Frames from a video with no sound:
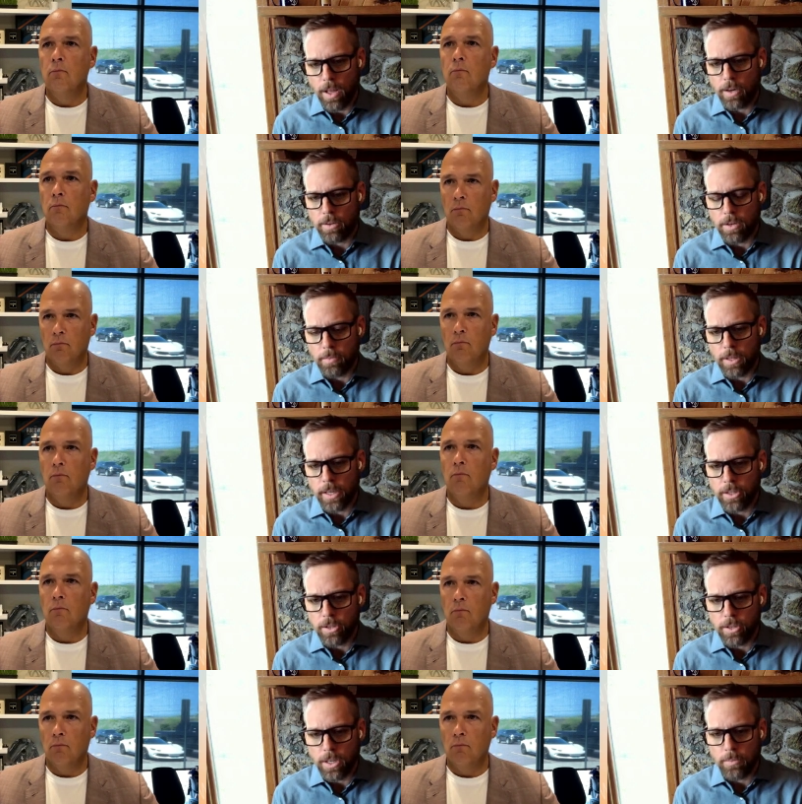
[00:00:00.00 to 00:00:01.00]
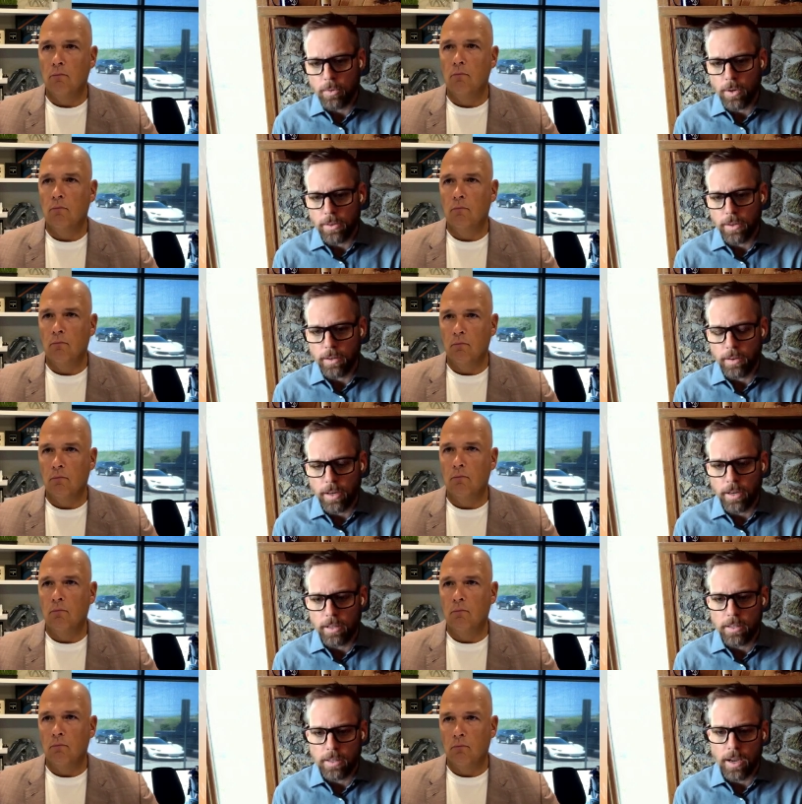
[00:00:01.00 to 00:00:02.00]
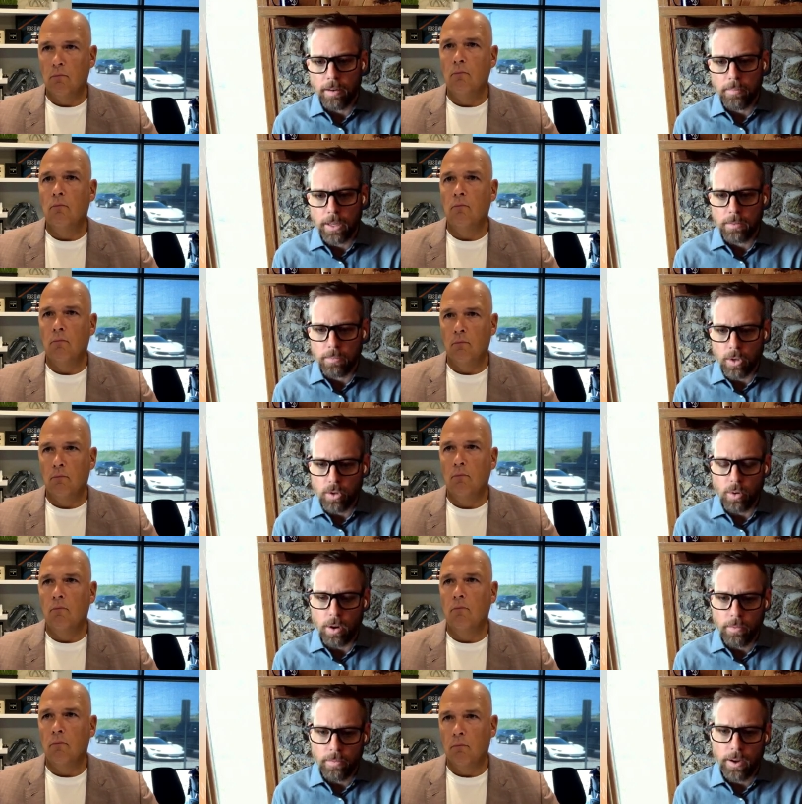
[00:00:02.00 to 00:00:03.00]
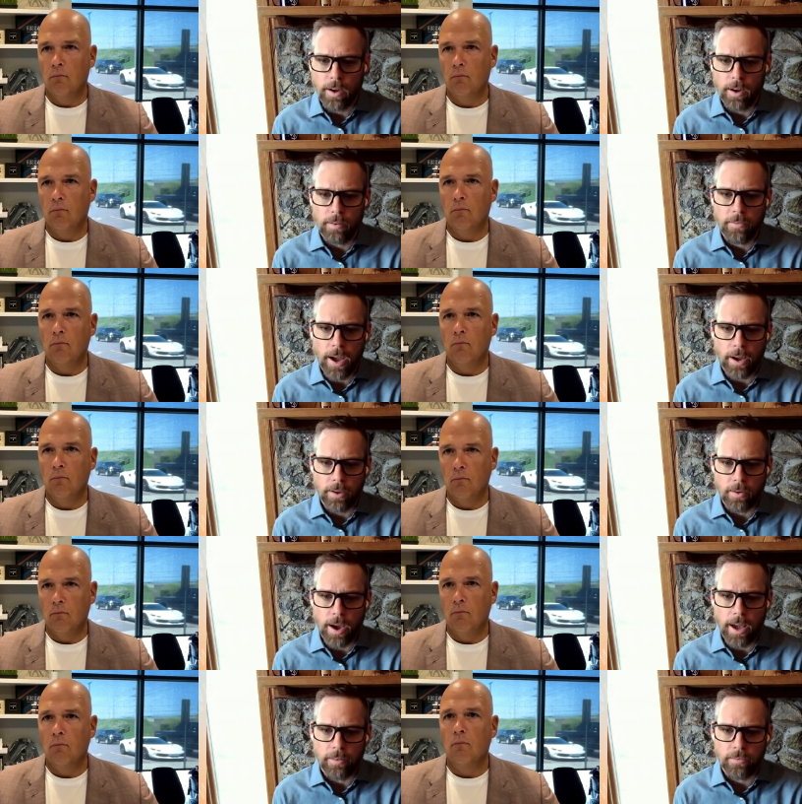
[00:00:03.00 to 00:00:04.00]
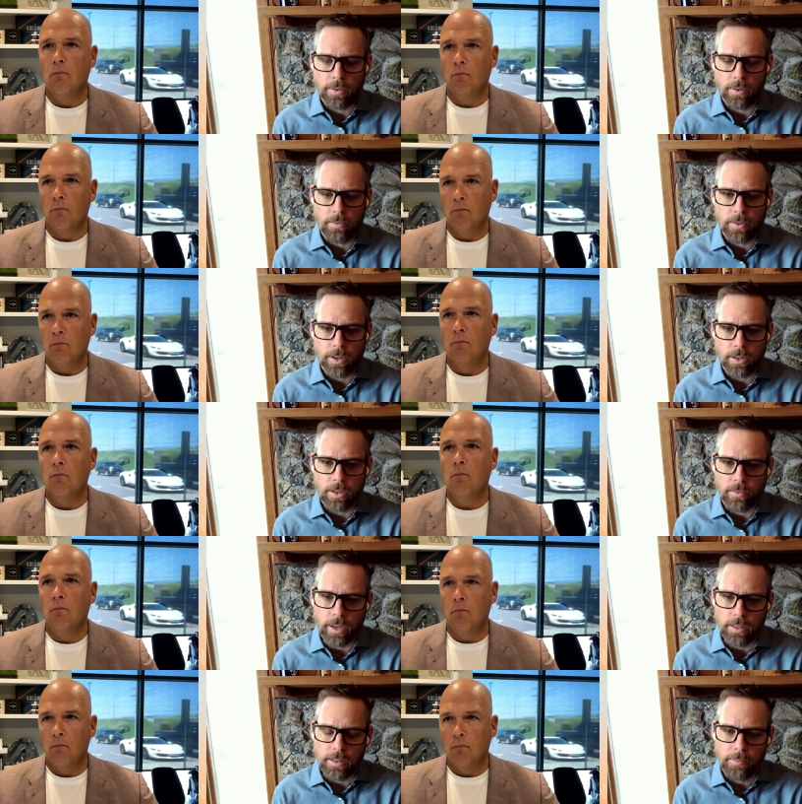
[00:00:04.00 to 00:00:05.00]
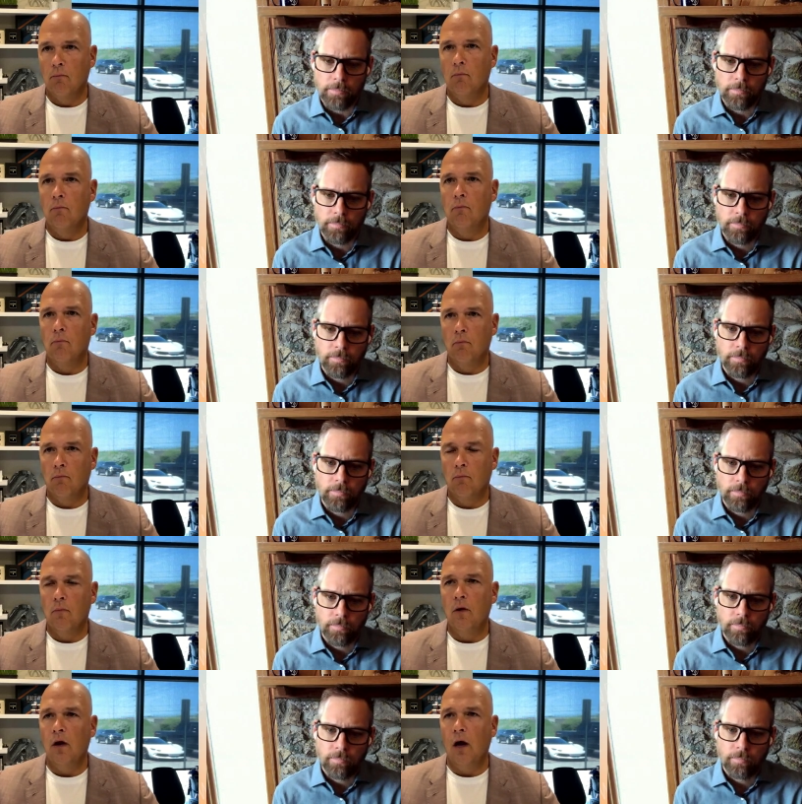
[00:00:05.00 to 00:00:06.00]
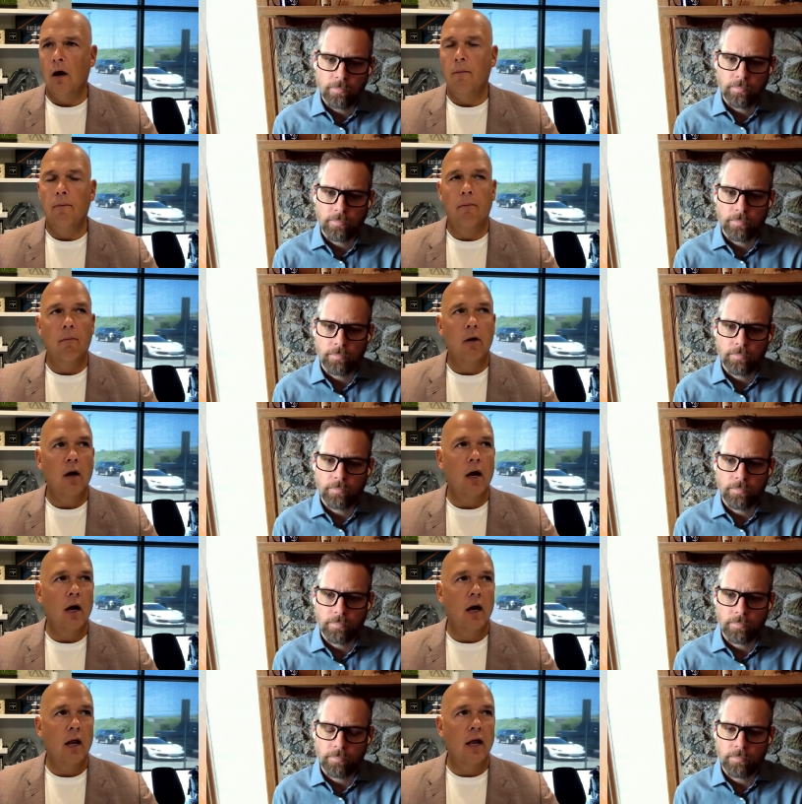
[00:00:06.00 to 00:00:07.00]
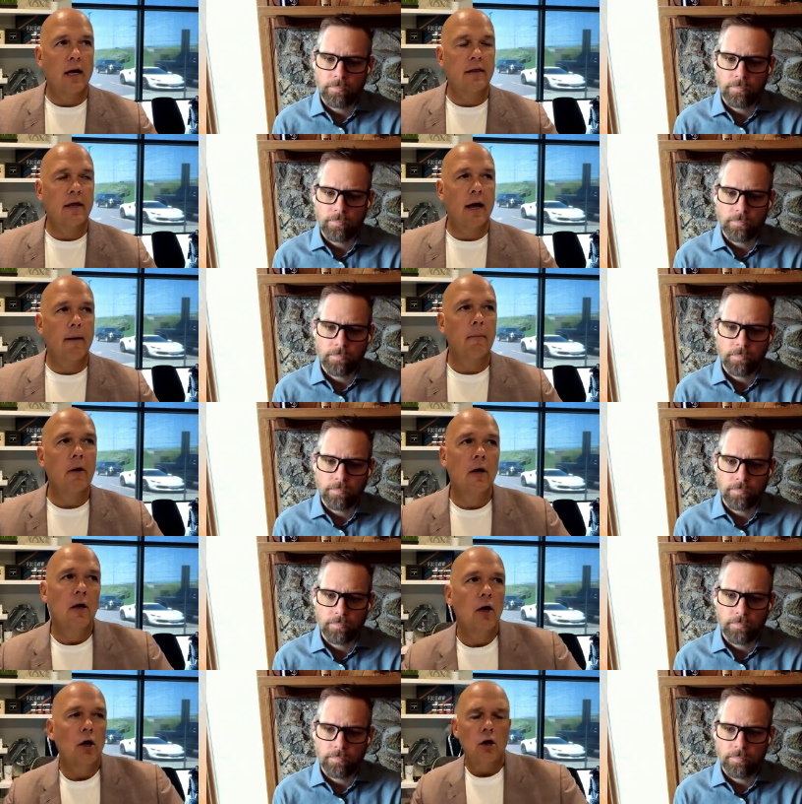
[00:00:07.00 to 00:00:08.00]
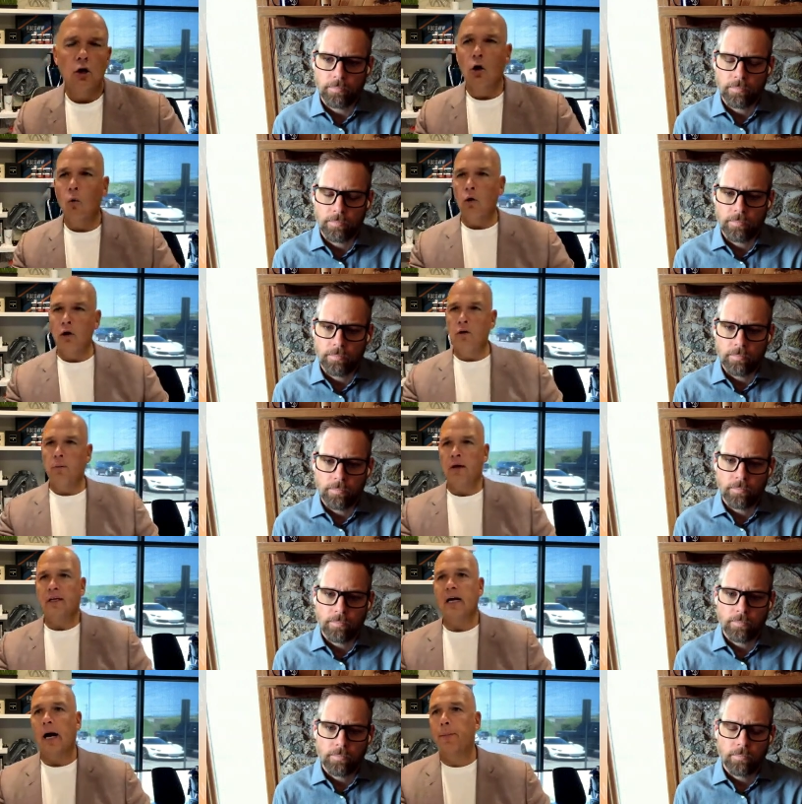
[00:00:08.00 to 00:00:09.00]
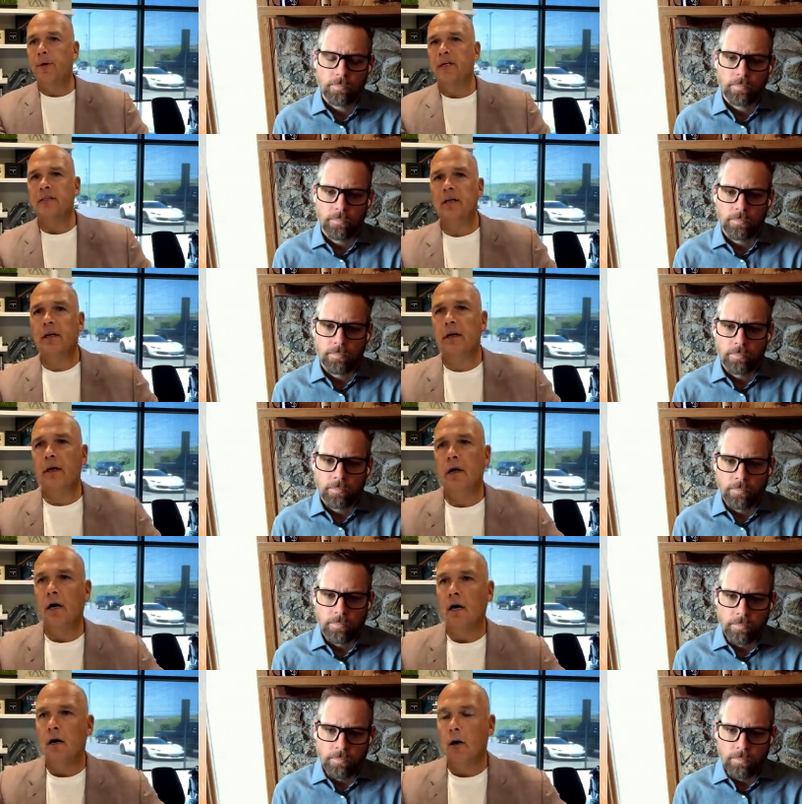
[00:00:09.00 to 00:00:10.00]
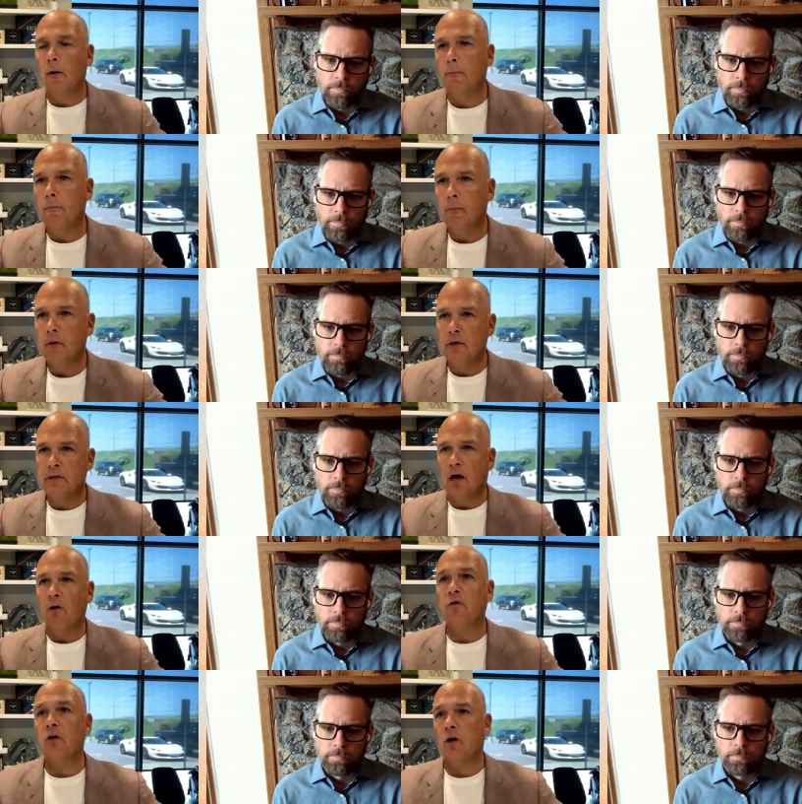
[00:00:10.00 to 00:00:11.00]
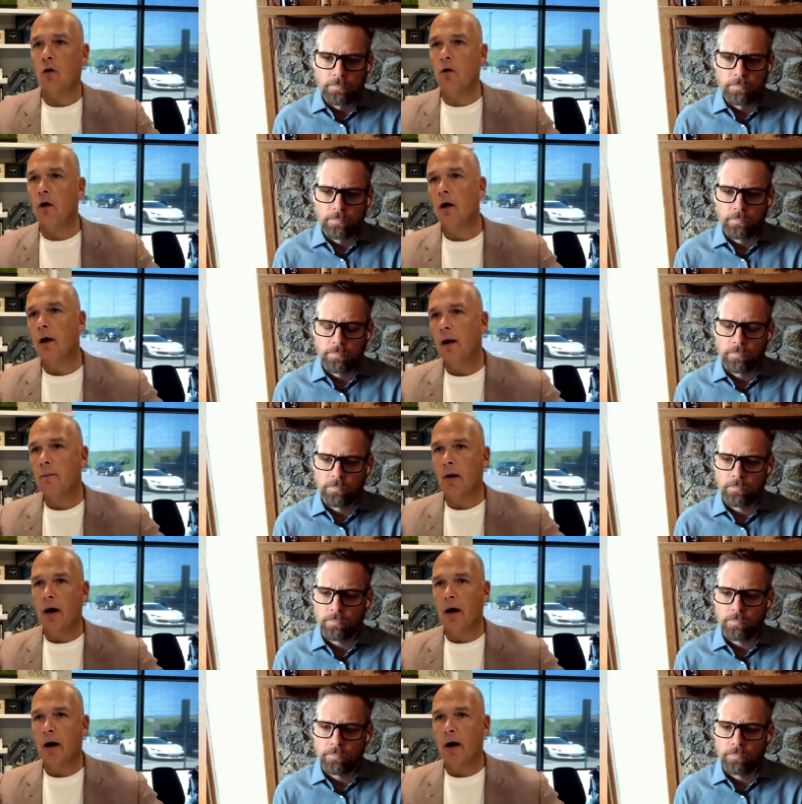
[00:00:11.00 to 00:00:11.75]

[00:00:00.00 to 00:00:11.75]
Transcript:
Speaker 1: built long-term relationships with, and, and it's uh, it's mutual uh, value add for for each of us.
Speaker 2: Yeah, yeah, I like that. You know, one of the big topics in um, South Dakota, and I,